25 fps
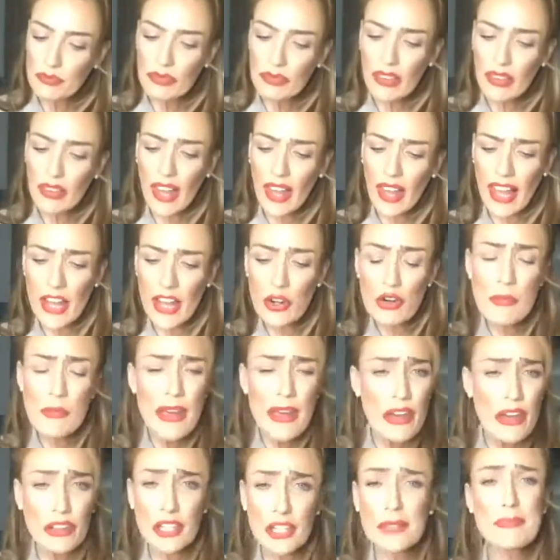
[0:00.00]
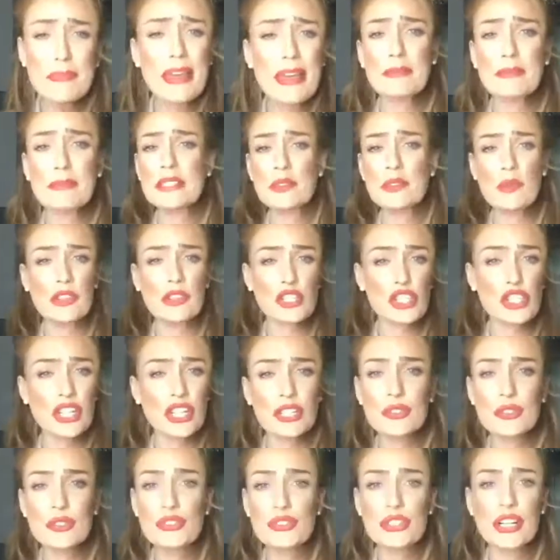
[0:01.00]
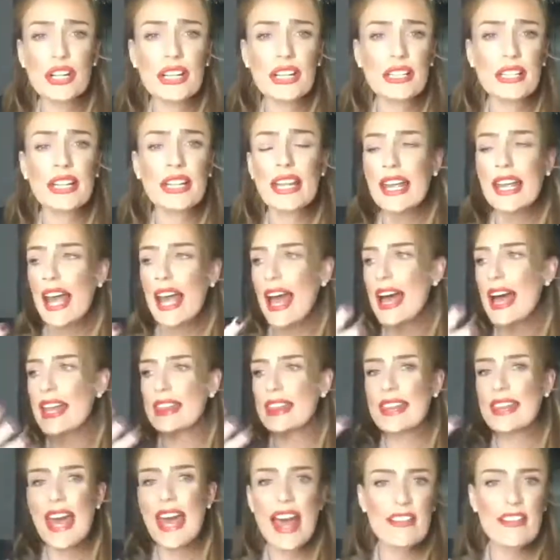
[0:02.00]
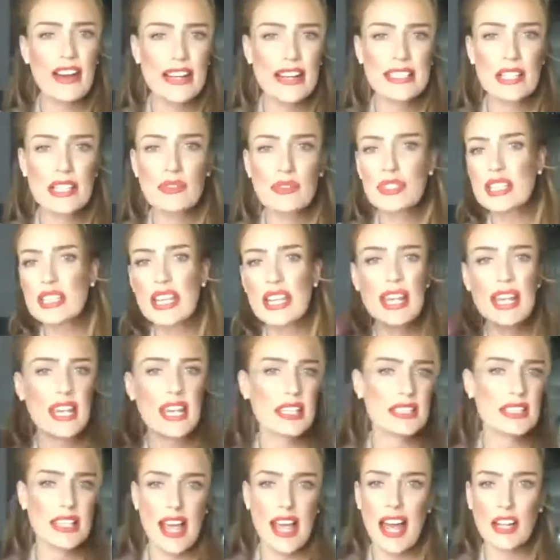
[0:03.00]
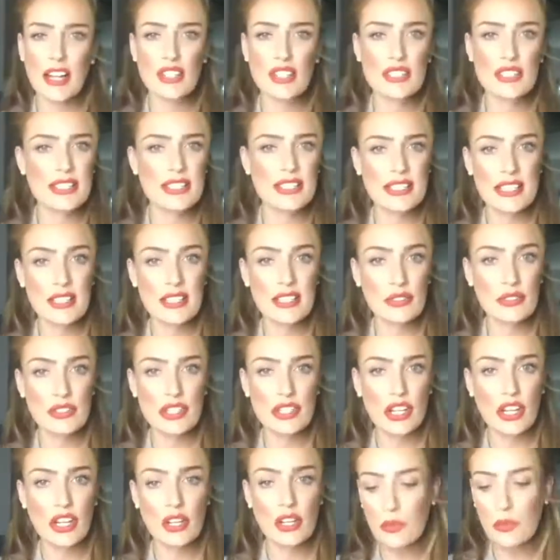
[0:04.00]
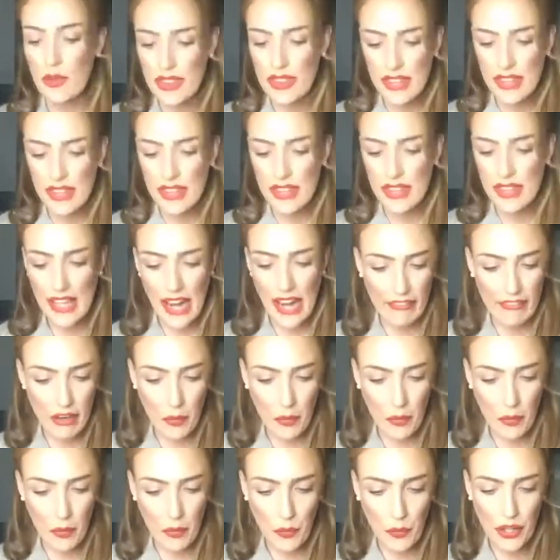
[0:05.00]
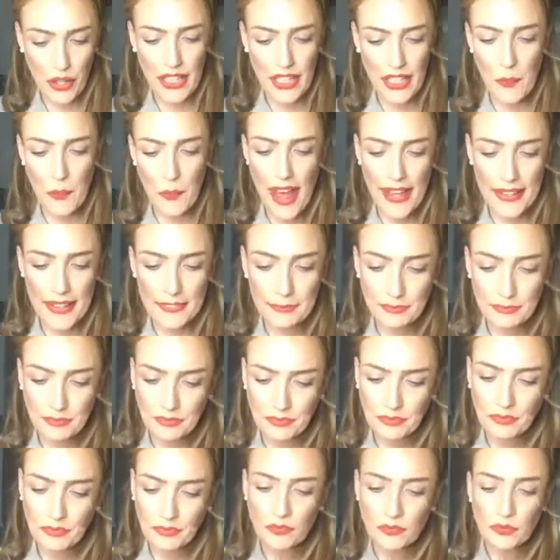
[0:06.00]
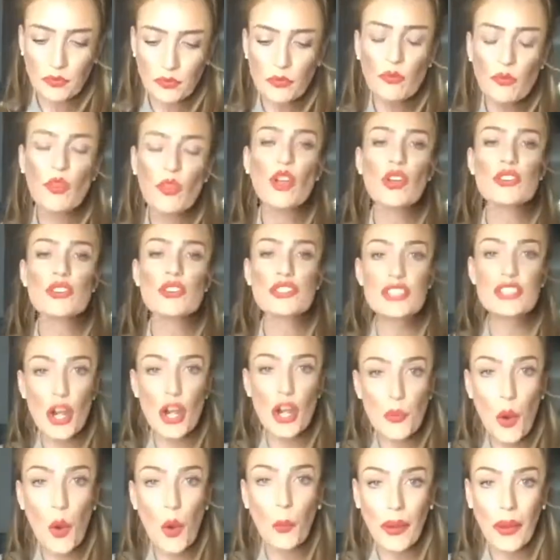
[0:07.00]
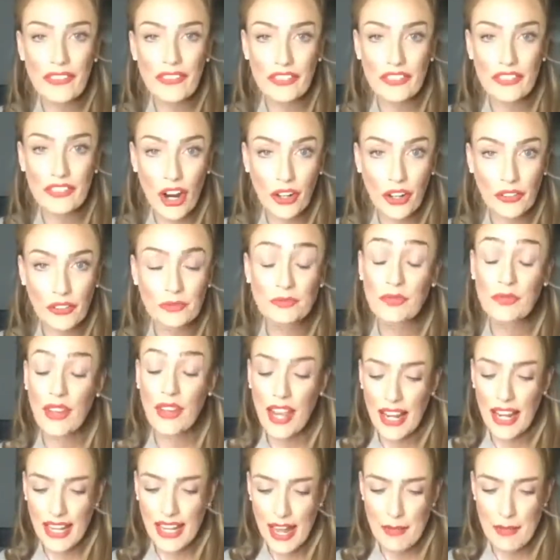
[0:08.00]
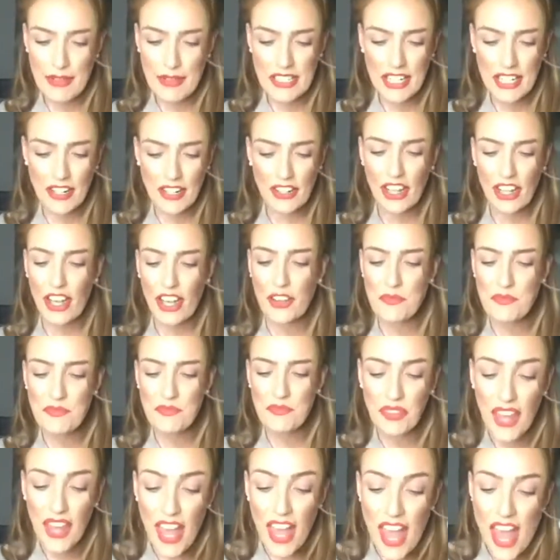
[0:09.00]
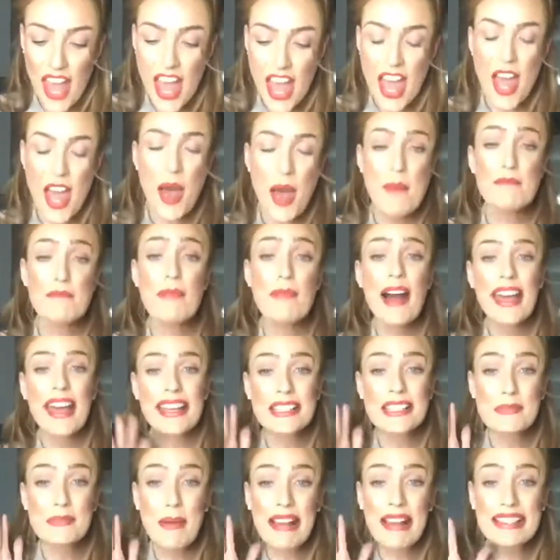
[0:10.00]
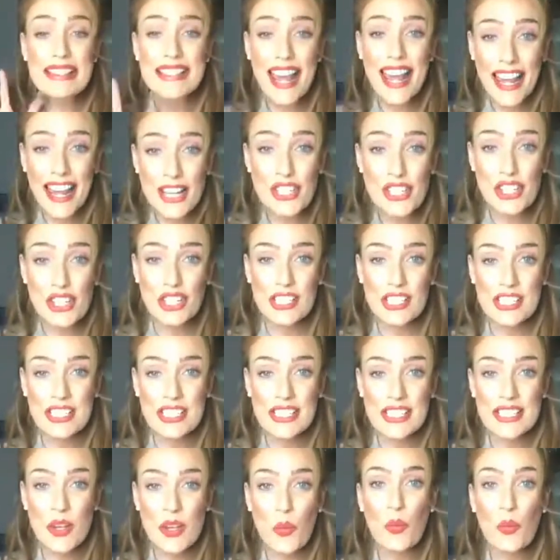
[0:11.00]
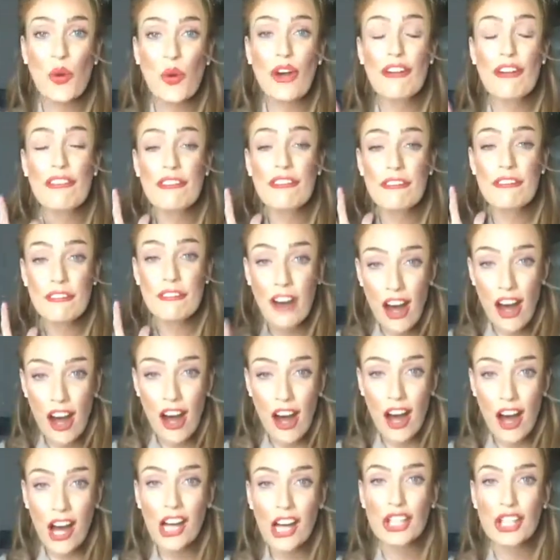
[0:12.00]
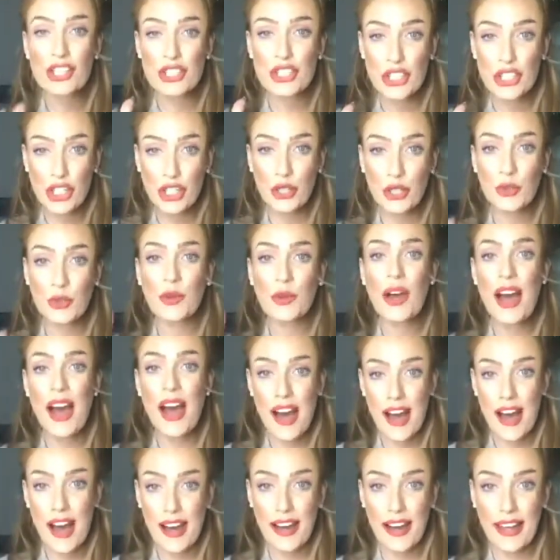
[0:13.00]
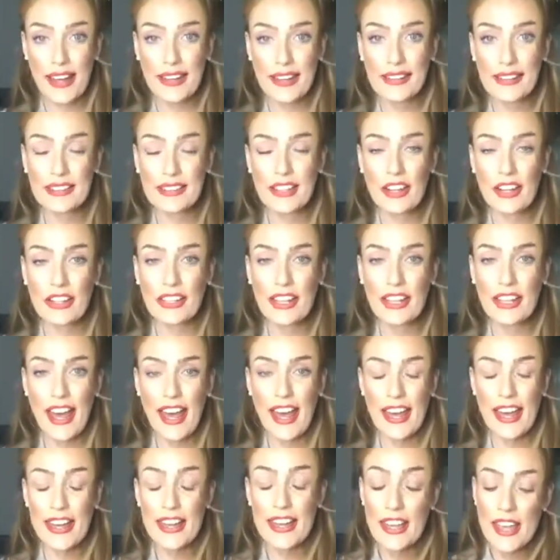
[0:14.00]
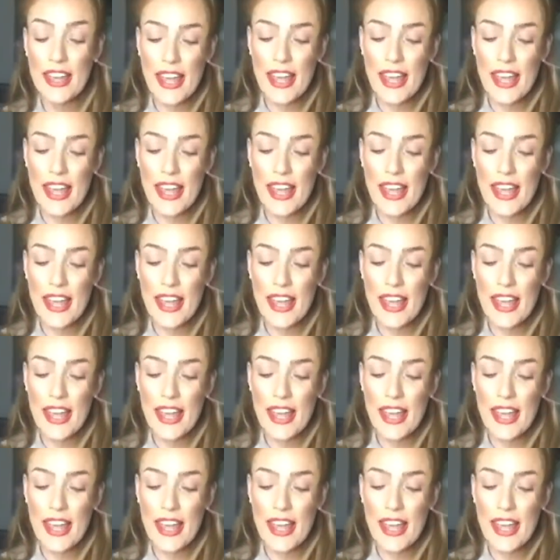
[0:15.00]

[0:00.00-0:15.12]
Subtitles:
And all my other commitments with children and their activities, I could still do with Gary working away. So what went wrong? Let me tell you, my expectations were far too high, okay?